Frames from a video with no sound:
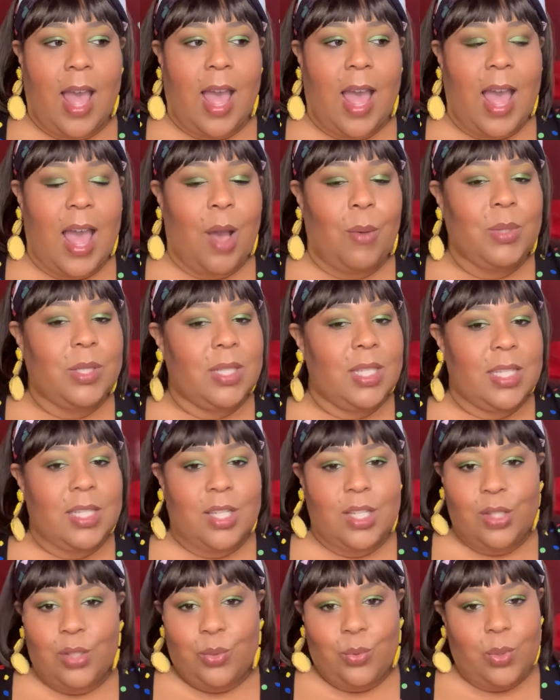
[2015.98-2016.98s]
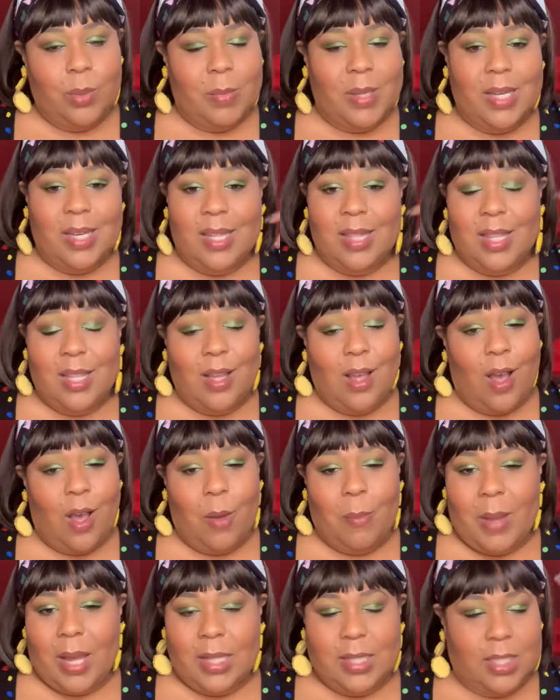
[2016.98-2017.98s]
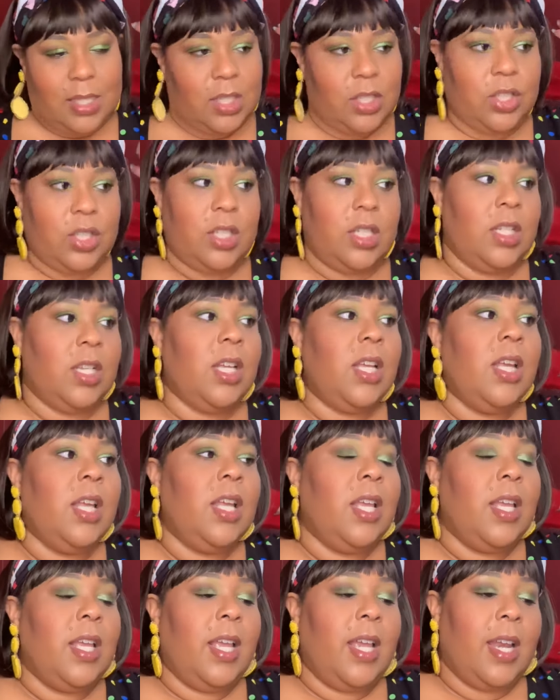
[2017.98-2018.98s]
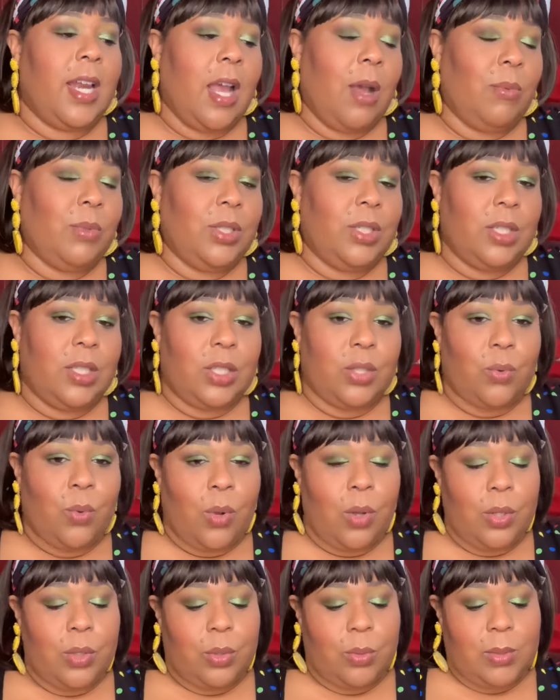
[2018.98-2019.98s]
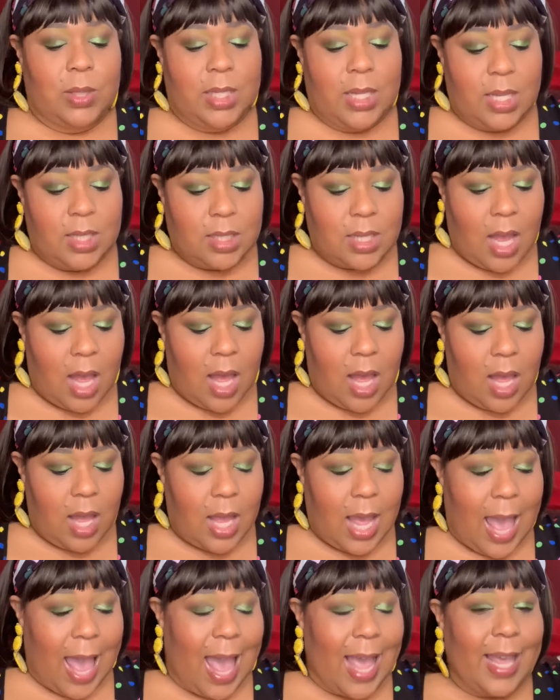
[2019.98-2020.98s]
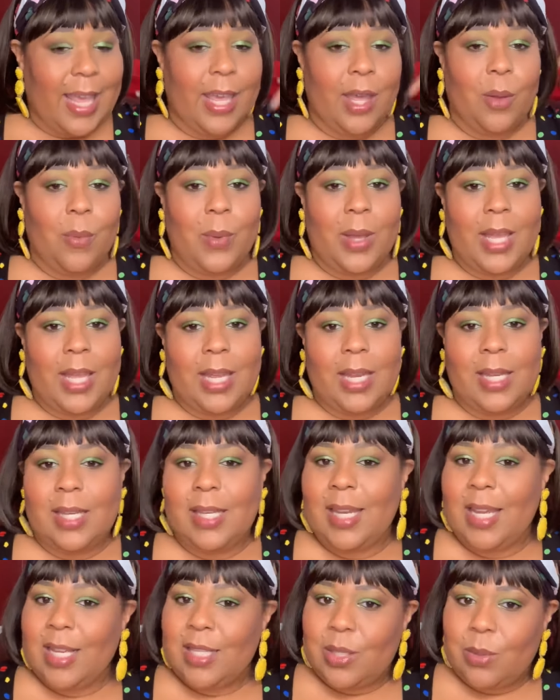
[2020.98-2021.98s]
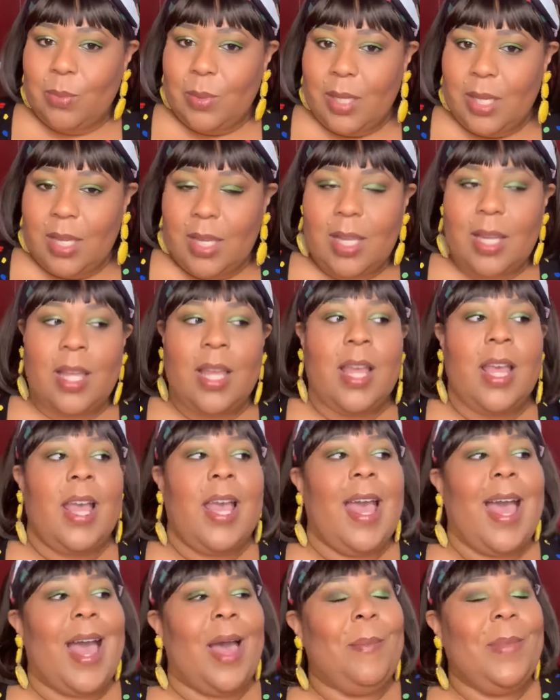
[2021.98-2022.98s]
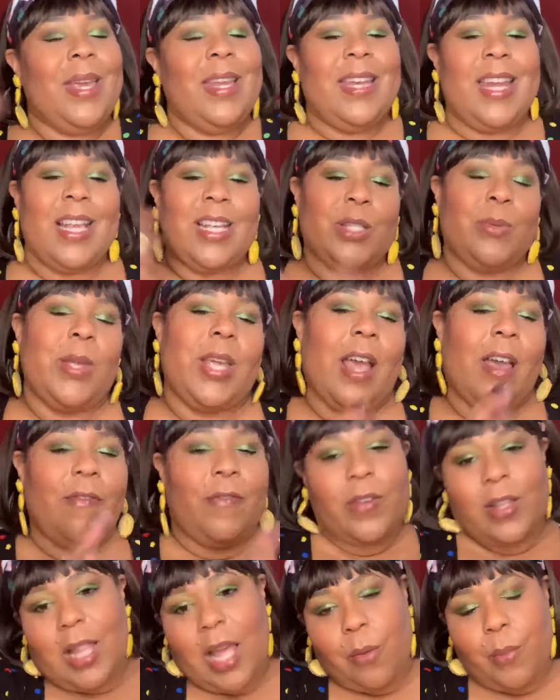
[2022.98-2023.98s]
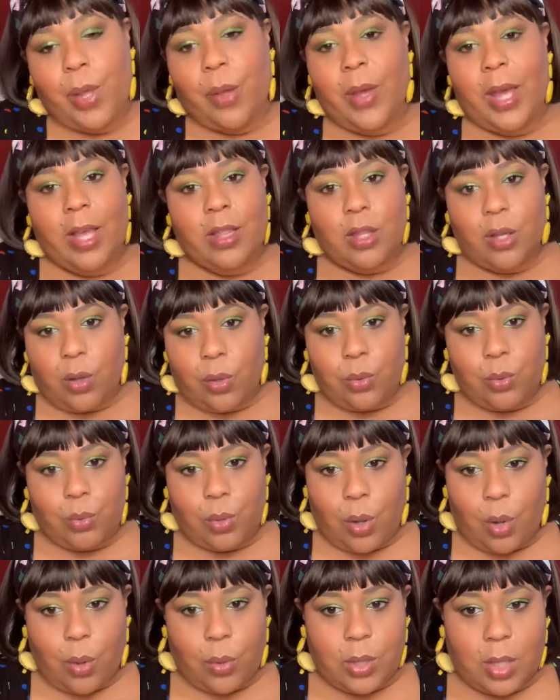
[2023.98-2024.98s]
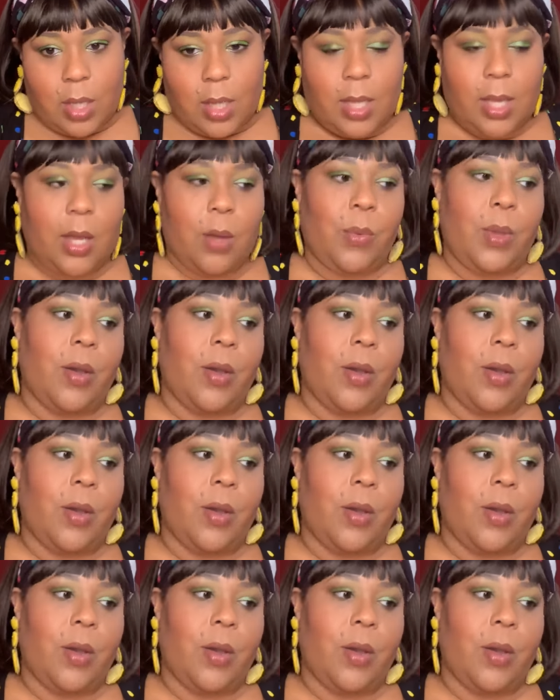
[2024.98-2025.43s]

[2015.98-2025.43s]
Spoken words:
I was listening to it, but nothing caught my attention. And I was just scrolling through TikTok. I can't wait next week. I mean, next week, I feel like we're gonna have to go through the whole thing again.